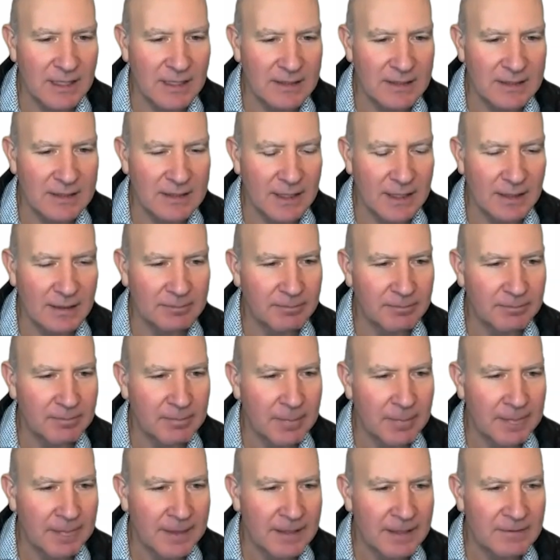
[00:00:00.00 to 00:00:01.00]
editor,
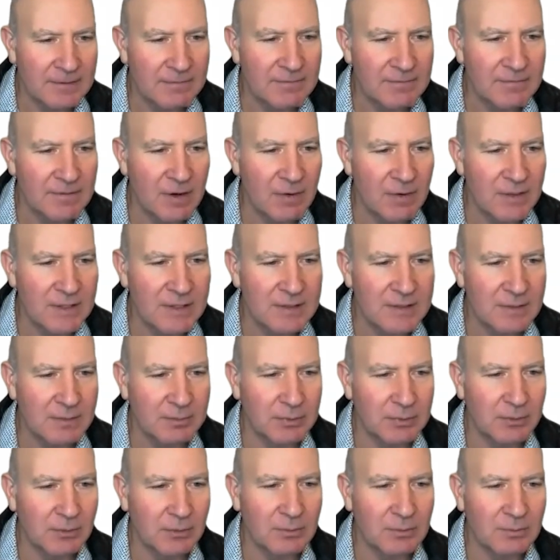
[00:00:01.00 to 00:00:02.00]
very
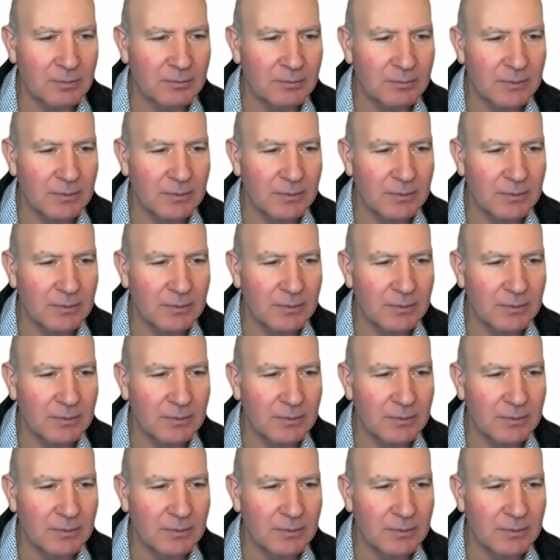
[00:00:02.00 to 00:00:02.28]
simple.